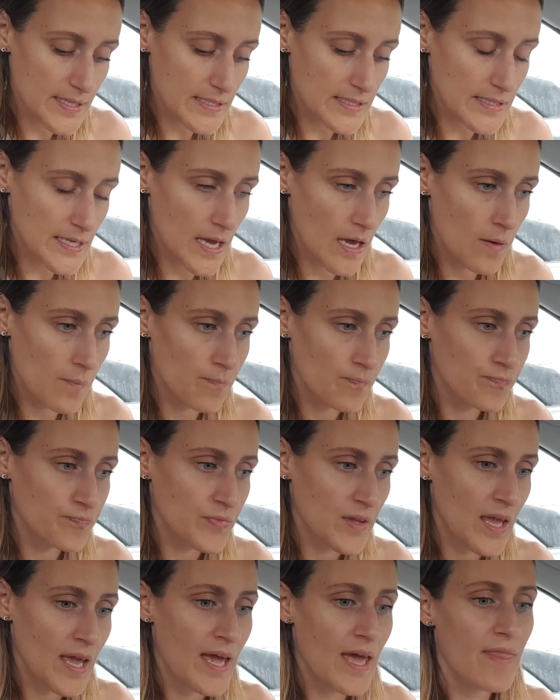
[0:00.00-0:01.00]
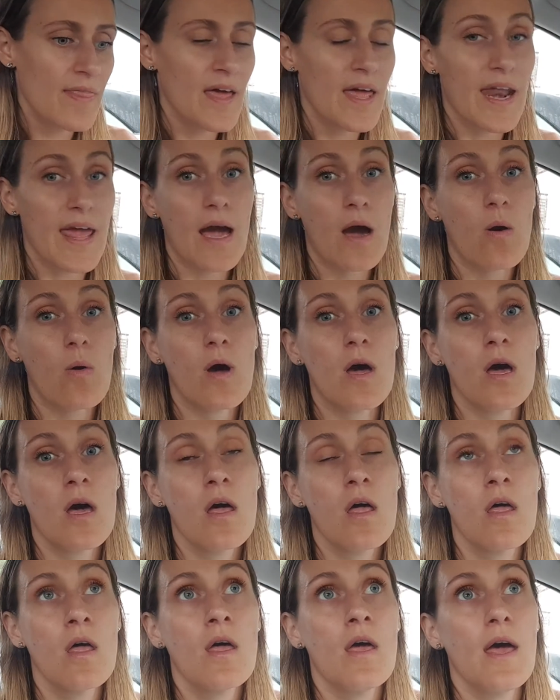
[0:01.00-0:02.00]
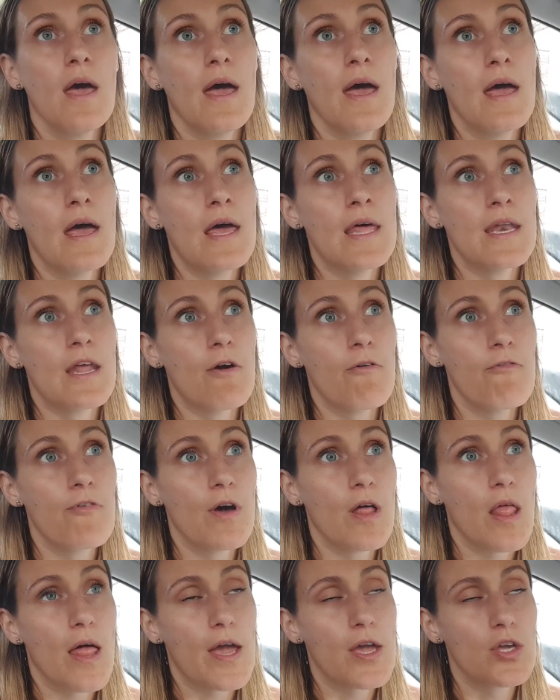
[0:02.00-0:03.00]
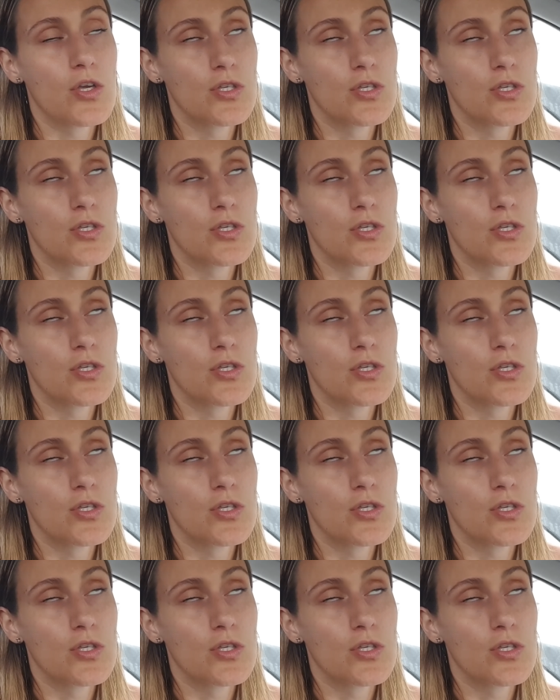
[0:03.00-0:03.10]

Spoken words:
down, had that hour, and I felt like